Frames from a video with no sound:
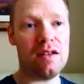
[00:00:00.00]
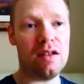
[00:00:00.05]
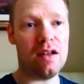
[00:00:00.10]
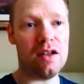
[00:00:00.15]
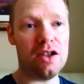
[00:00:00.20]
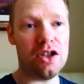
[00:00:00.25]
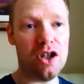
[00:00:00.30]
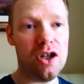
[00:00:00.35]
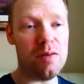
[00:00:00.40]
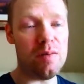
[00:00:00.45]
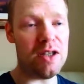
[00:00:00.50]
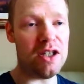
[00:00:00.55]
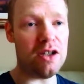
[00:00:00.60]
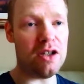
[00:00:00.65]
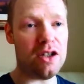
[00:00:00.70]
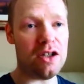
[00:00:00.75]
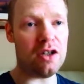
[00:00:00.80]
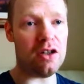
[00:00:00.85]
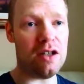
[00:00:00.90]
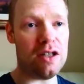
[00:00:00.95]
assuming you're
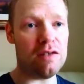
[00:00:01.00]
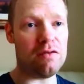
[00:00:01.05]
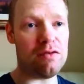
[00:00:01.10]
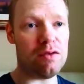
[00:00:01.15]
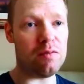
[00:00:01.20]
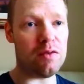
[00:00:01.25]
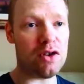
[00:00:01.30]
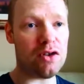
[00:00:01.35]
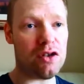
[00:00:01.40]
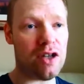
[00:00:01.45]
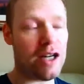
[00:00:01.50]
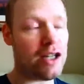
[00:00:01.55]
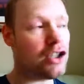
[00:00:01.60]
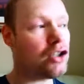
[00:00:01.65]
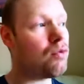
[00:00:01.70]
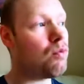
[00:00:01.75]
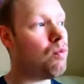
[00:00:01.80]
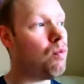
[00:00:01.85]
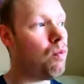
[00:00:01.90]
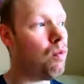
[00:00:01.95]
starting from scratch,
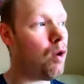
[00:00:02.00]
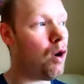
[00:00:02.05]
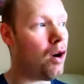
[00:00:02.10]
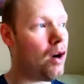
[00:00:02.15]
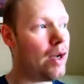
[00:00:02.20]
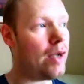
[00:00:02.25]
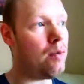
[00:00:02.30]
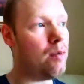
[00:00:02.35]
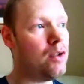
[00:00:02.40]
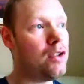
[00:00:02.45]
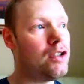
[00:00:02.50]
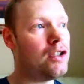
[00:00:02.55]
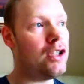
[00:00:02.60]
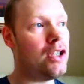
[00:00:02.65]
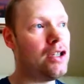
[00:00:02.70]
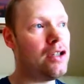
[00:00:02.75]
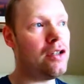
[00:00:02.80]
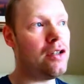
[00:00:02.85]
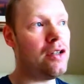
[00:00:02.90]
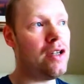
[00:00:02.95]
what I would
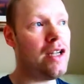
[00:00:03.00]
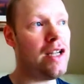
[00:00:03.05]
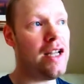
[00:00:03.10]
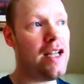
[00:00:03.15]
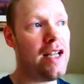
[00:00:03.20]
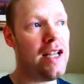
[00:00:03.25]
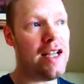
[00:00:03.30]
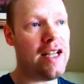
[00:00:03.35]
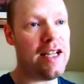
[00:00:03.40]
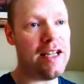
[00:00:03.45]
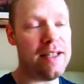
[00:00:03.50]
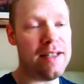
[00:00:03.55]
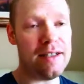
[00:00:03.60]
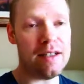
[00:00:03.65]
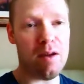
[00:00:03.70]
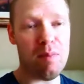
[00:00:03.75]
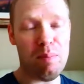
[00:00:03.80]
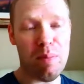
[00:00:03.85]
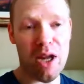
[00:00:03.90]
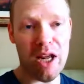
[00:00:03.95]
do
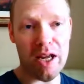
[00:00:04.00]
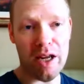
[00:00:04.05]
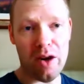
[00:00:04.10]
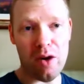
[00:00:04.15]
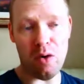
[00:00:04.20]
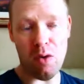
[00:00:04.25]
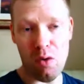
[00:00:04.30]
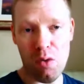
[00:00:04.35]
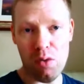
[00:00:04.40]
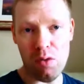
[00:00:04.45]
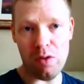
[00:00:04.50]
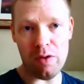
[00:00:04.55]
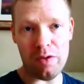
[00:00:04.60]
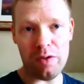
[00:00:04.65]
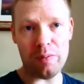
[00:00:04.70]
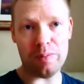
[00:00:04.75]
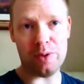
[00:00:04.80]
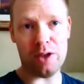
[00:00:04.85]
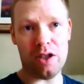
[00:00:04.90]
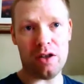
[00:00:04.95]
is pick all of
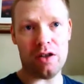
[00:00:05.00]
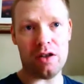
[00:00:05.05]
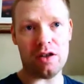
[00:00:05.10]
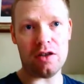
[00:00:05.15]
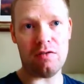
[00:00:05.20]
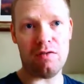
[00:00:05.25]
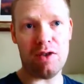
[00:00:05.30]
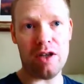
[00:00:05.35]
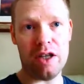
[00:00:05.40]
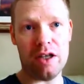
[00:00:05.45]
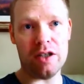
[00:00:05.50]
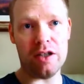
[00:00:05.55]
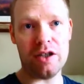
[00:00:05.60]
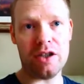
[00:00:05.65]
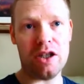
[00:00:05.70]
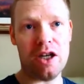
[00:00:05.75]
the products first.